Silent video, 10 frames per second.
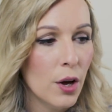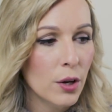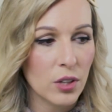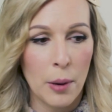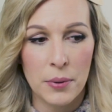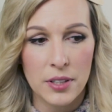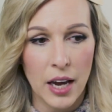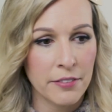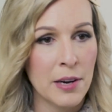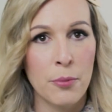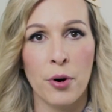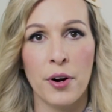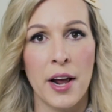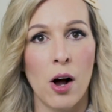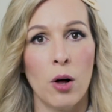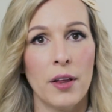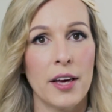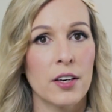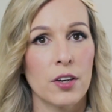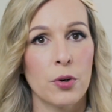So almost every morning I'll
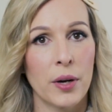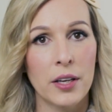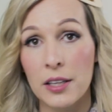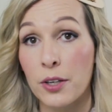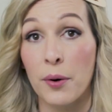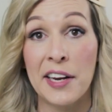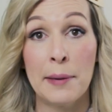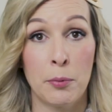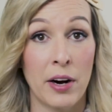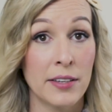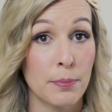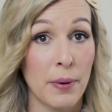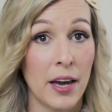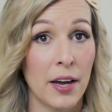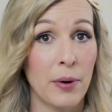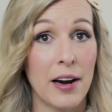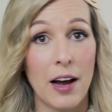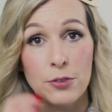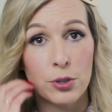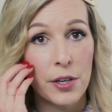like quickly go heat up a rice bag right
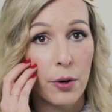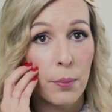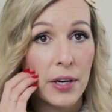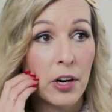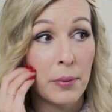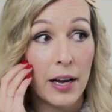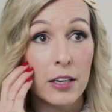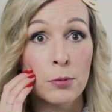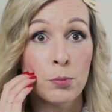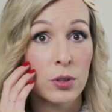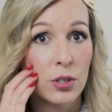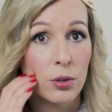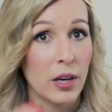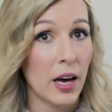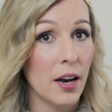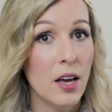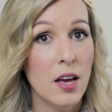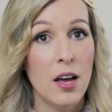after I go pee, or my husband will do that.